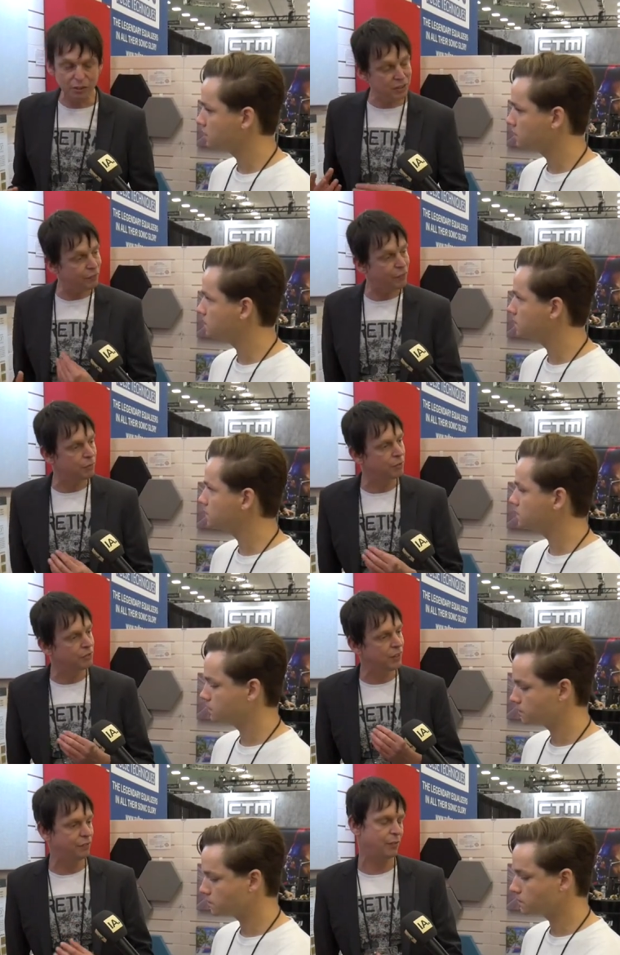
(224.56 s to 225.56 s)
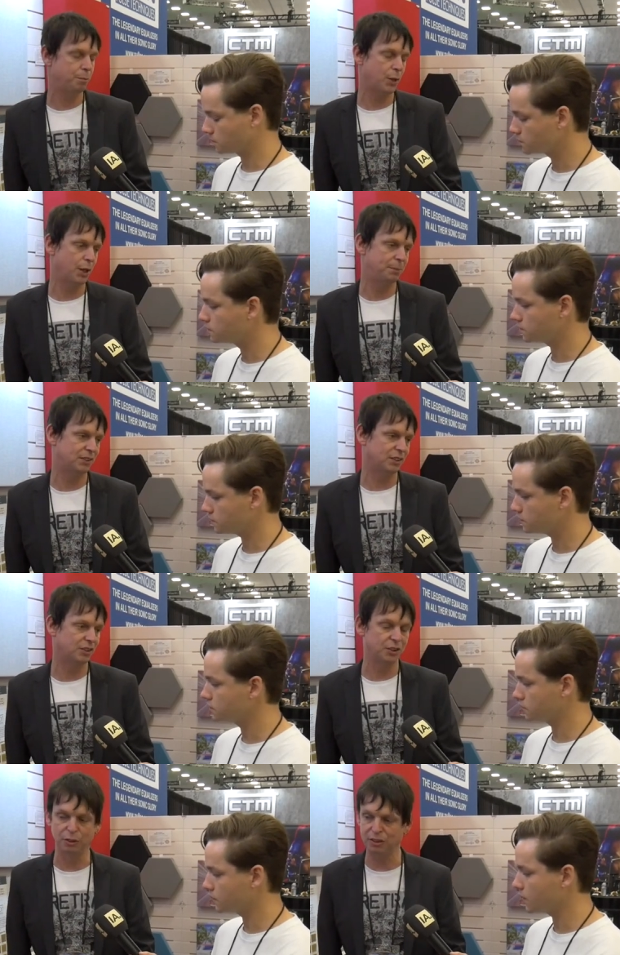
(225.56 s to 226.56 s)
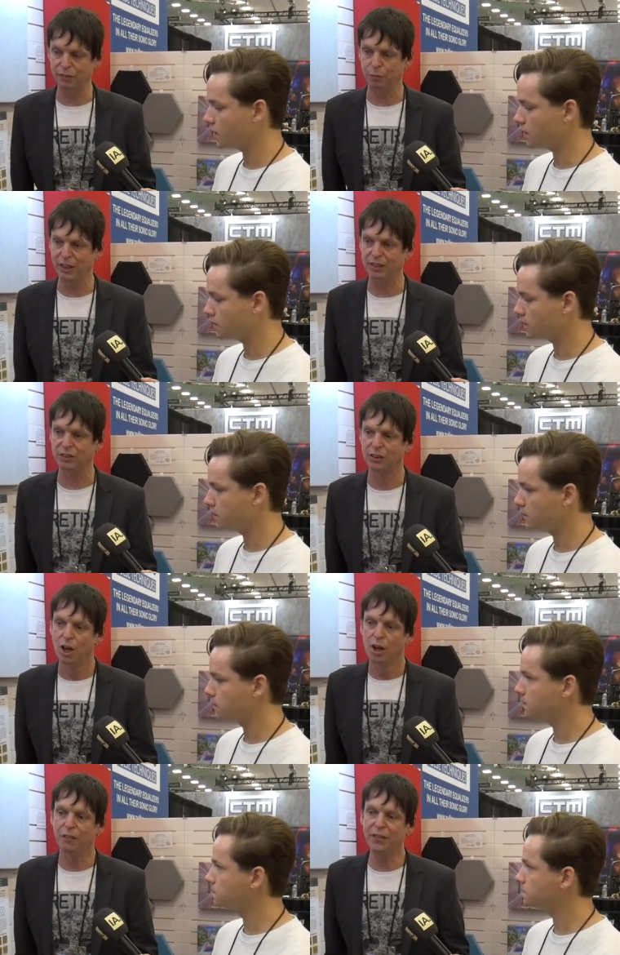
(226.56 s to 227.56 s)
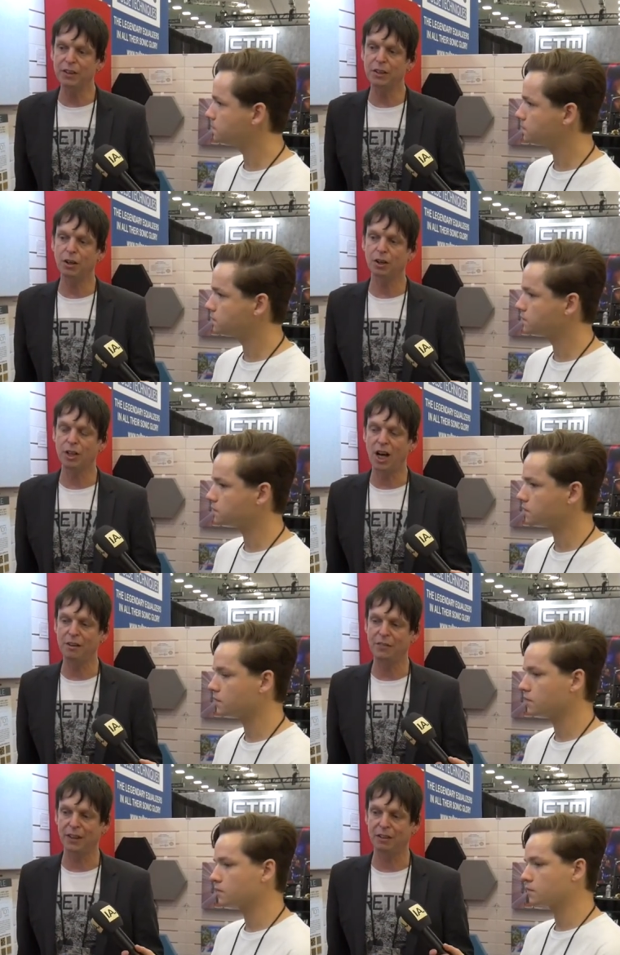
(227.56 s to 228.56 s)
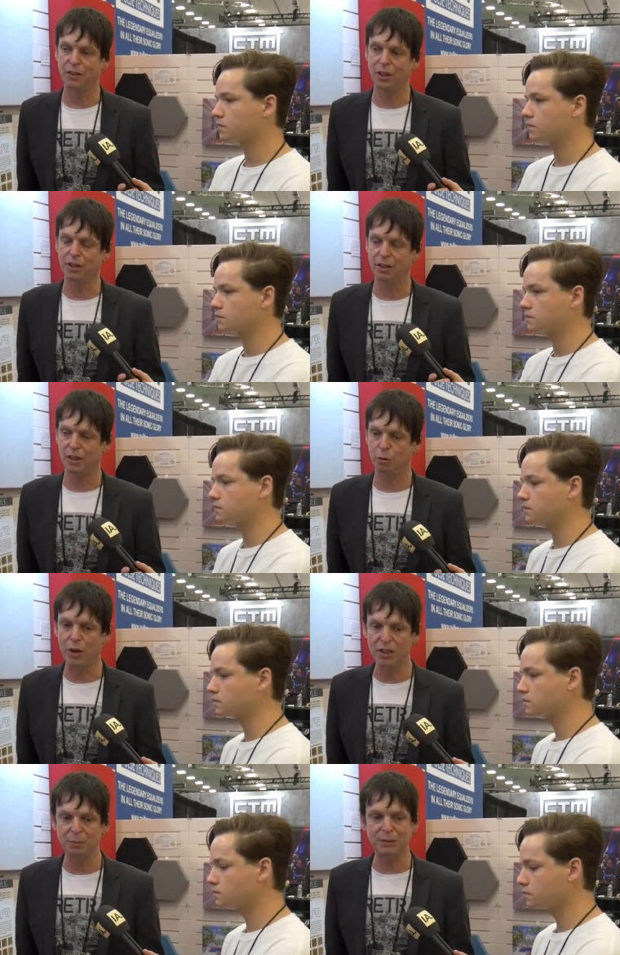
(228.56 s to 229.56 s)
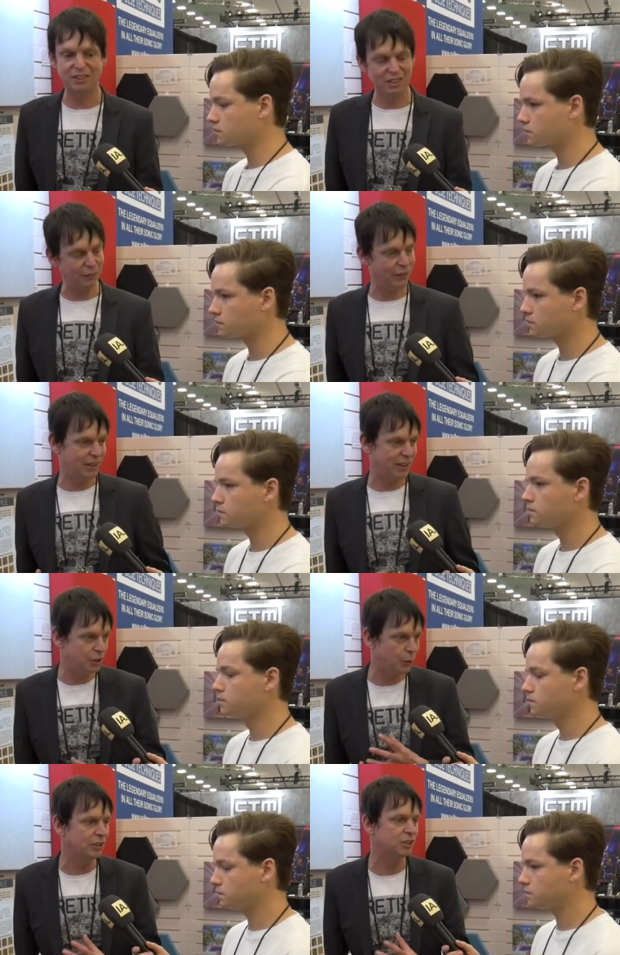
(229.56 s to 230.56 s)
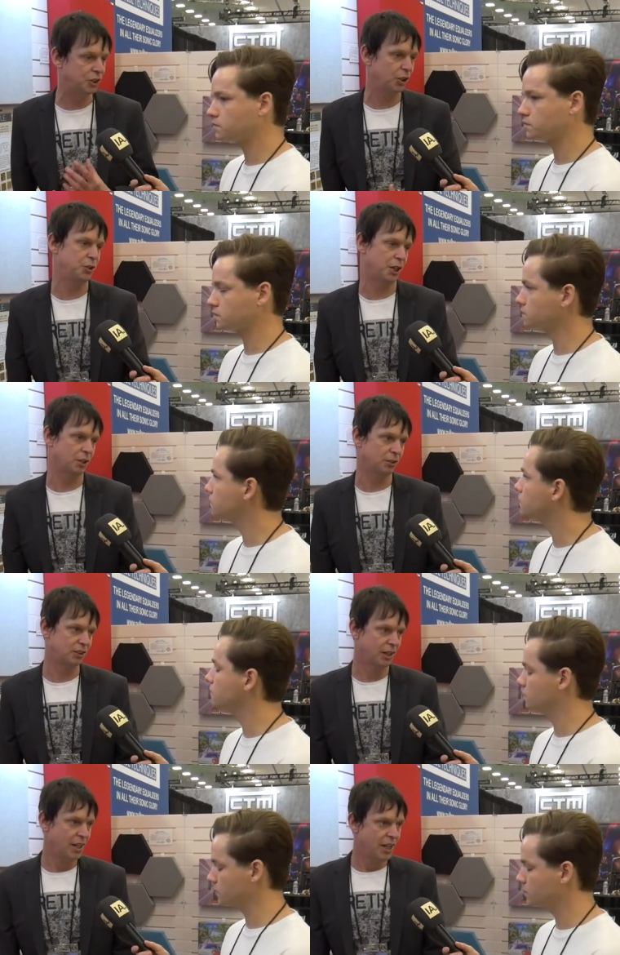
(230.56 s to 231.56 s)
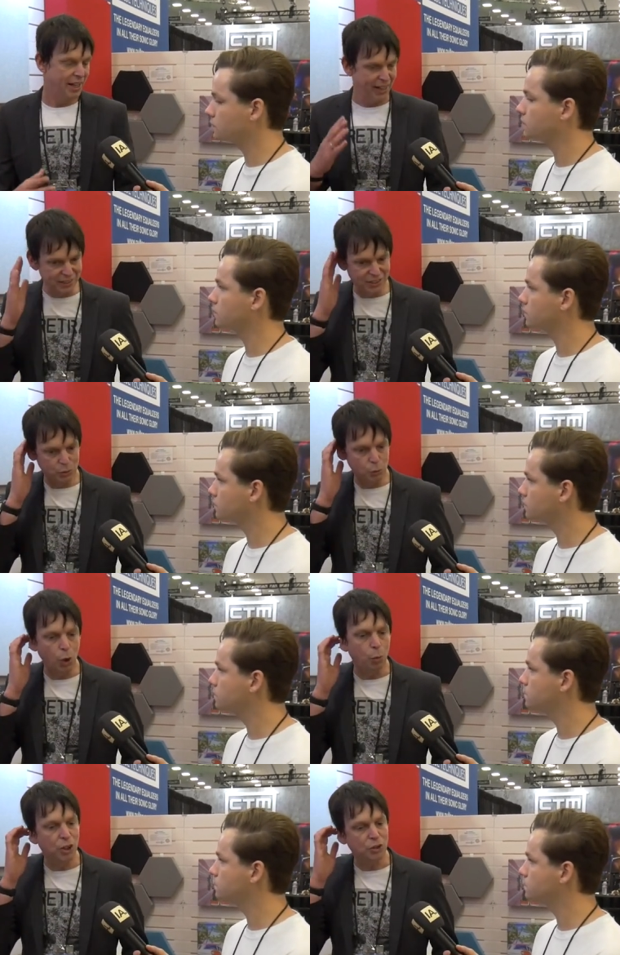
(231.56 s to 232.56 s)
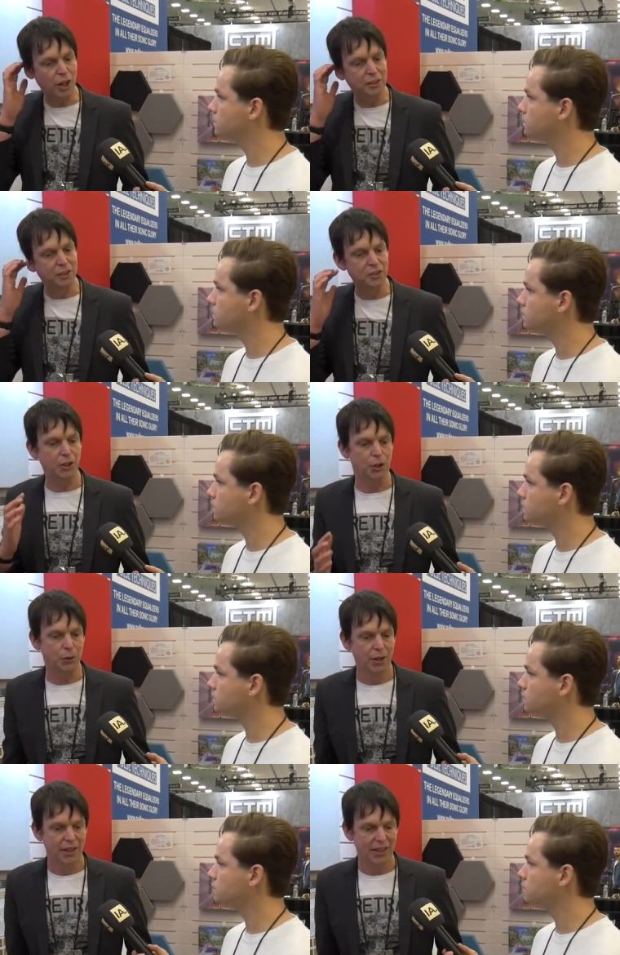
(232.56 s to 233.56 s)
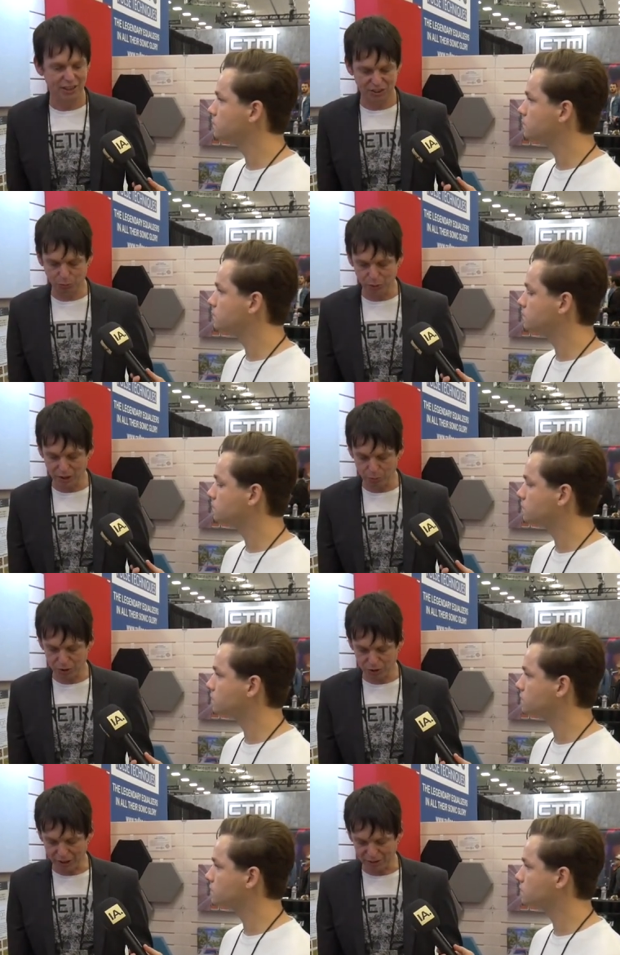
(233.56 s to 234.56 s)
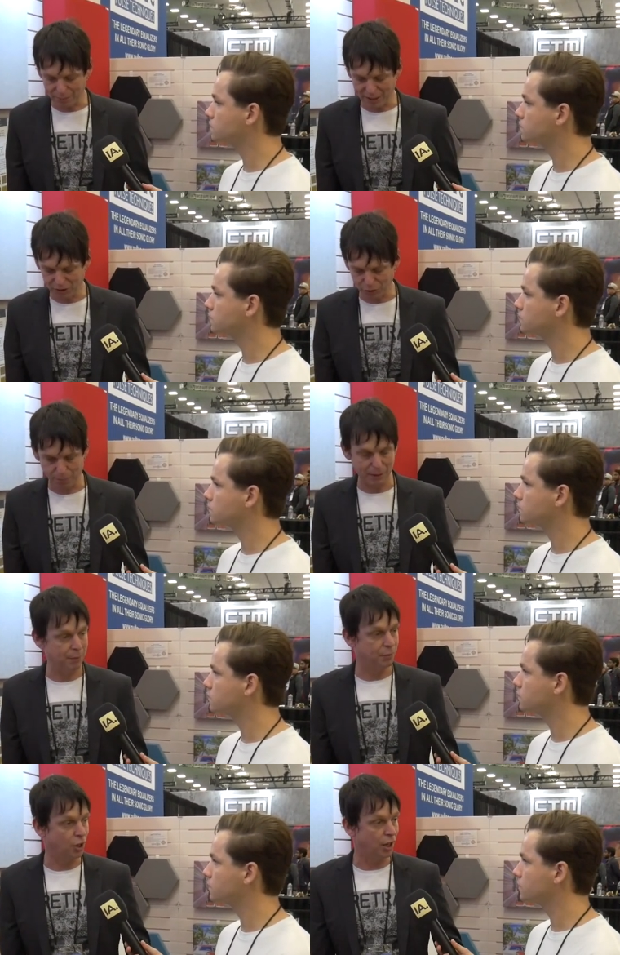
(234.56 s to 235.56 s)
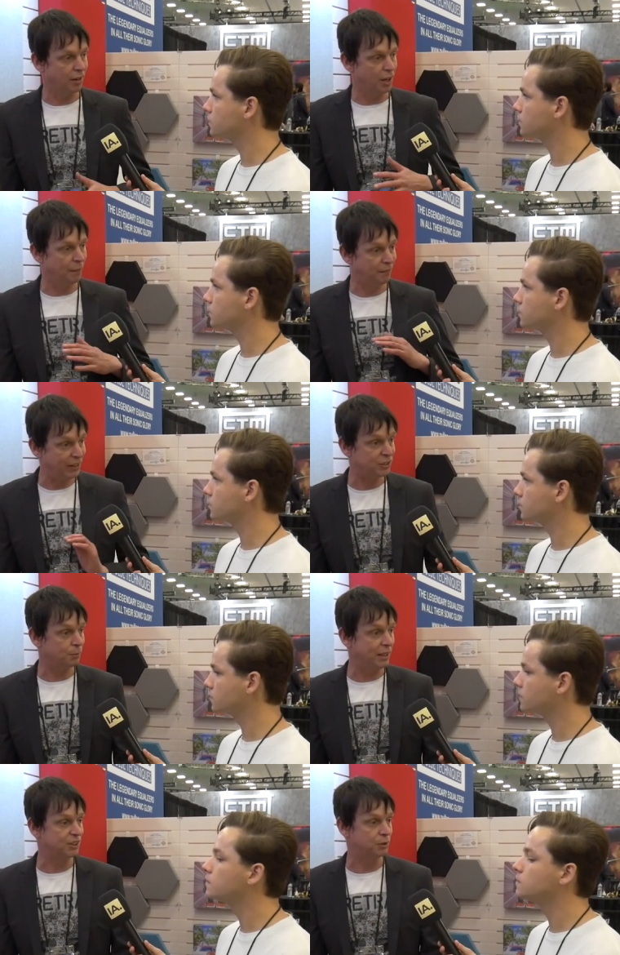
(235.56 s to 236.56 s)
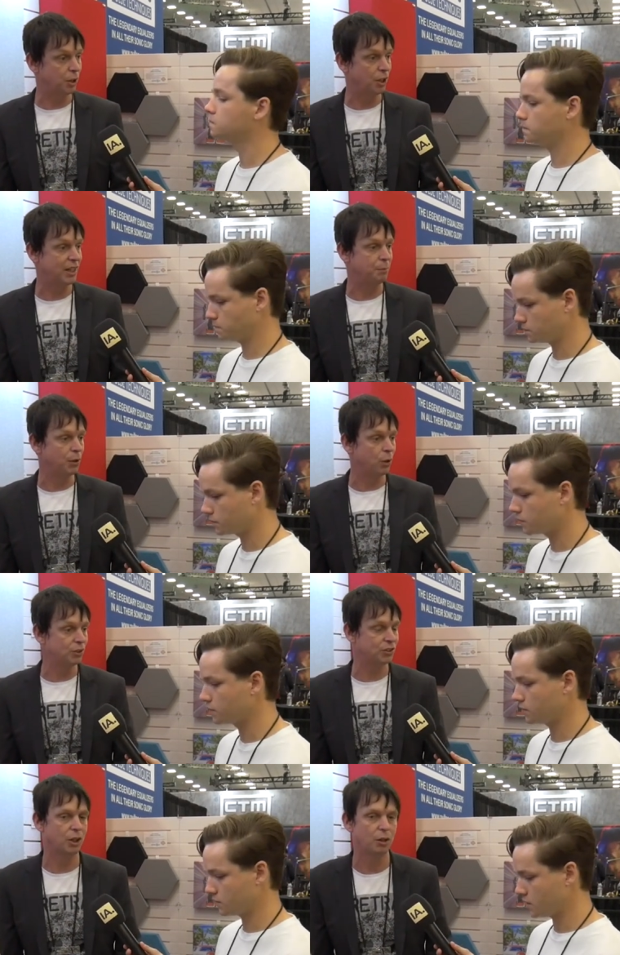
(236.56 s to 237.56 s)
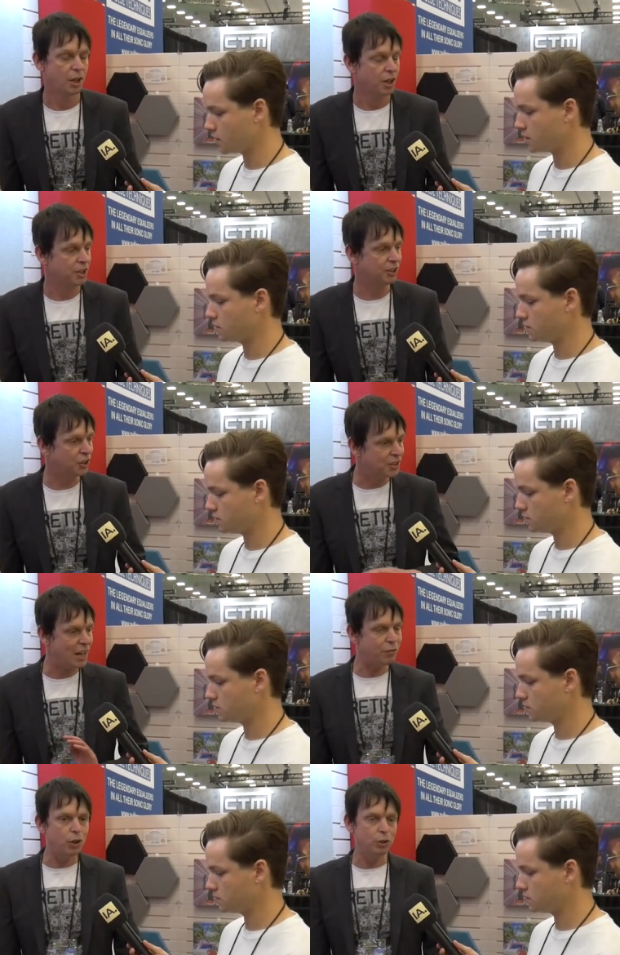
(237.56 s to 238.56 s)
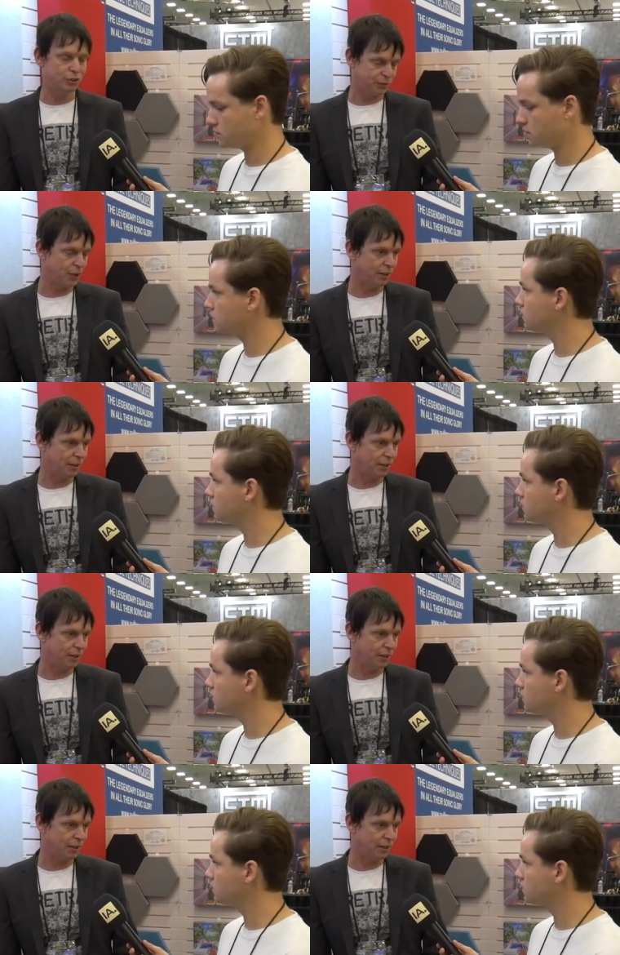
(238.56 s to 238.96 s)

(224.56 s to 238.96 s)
Speaker 1: different purposes, you know, different reasons. The thing you got, I think, that when you specifically do in studios, is what we're trying to do. Is we're trying to make sure that people have got a professional place to work in, but also you should never lose